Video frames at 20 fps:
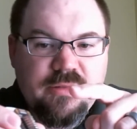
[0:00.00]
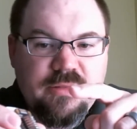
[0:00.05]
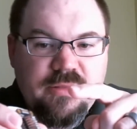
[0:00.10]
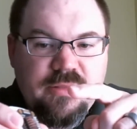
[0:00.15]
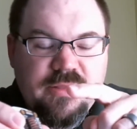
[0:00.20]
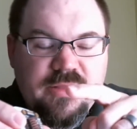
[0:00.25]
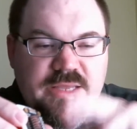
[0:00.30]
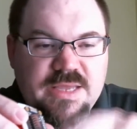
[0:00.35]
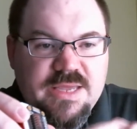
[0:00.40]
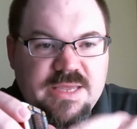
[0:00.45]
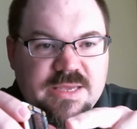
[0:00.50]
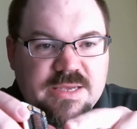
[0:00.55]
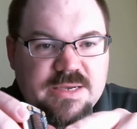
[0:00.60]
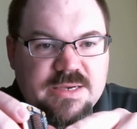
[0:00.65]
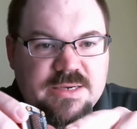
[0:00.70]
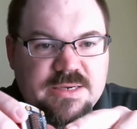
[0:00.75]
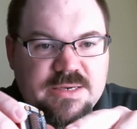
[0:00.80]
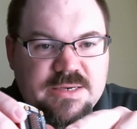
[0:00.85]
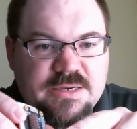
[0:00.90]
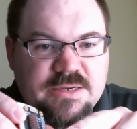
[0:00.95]

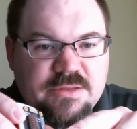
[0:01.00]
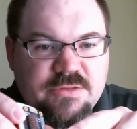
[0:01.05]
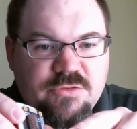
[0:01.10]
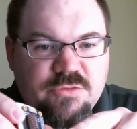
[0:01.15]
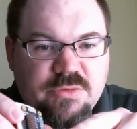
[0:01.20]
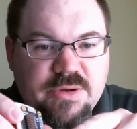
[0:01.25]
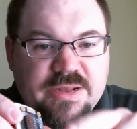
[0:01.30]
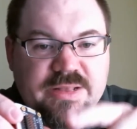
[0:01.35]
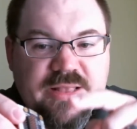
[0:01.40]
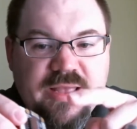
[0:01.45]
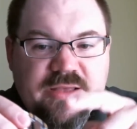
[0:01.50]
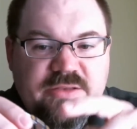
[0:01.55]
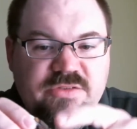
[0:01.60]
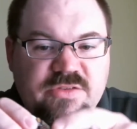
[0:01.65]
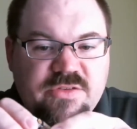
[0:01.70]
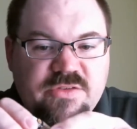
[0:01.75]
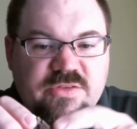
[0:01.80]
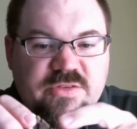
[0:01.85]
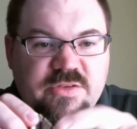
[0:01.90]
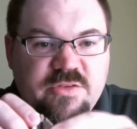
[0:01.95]
The direct
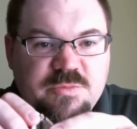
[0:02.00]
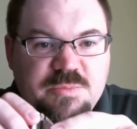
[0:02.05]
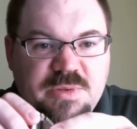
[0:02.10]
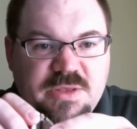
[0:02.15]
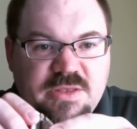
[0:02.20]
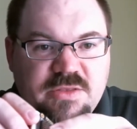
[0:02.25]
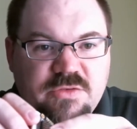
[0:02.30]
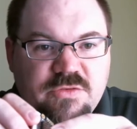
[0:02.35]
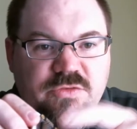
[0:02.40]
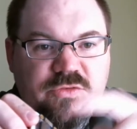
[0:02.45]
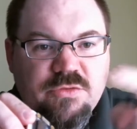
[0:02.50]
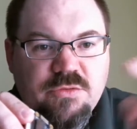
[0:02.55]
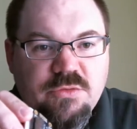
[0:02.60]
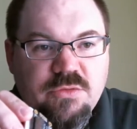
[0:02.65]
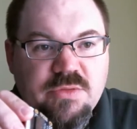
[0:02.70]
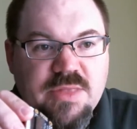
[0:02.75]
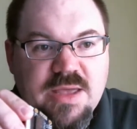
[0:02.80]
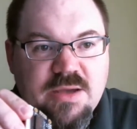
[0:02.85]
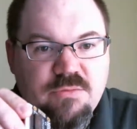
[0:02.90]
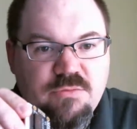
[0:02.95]
access these pins
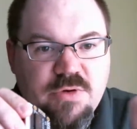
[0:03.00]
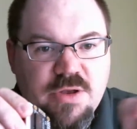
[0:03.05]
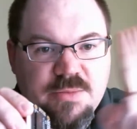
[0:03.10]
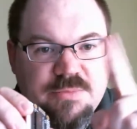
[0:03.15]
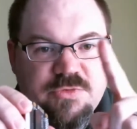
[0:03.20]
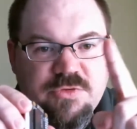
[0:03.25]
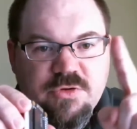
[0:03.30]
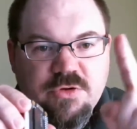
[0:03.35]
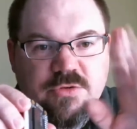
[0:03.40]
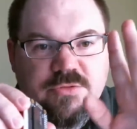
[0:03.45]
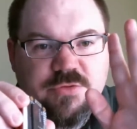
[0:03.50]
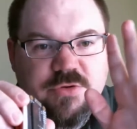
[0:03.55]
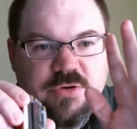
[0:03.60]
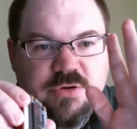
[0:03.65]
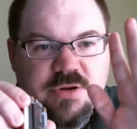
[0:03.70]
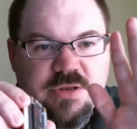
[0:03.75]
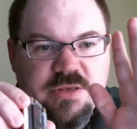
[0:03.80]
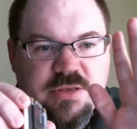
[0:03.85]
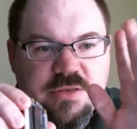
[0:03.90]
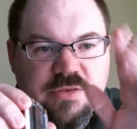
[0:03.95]
through that web
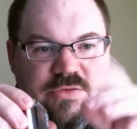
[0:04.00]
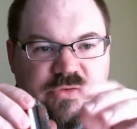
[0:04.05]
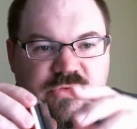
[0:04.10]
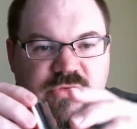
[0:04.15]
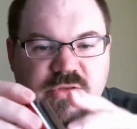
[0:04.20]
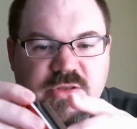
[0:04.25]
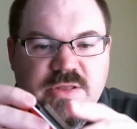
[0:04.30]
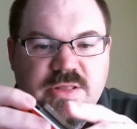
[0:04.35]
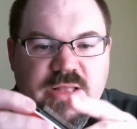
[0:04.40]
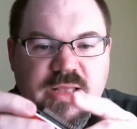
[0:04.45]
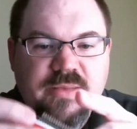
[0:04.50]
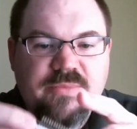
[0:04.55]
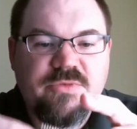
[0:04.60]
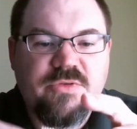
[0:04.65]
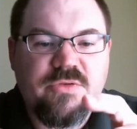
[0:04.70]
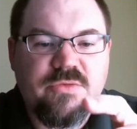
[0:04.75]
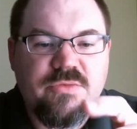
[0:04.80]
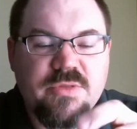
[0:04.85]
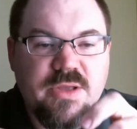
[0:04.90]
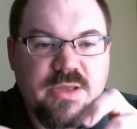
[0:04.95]
server is an
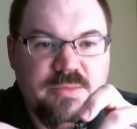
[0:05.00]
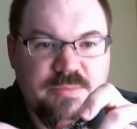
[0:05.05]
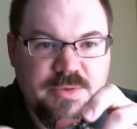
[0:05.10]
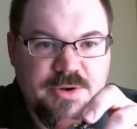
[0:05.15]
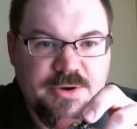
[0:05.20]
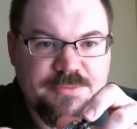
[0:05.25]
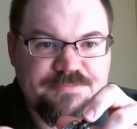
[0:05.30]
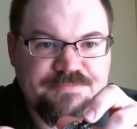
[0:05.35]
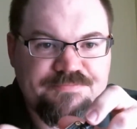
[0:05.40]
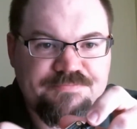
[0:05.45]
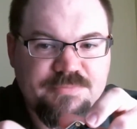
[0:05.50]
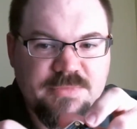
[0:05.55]
absolute nightmare.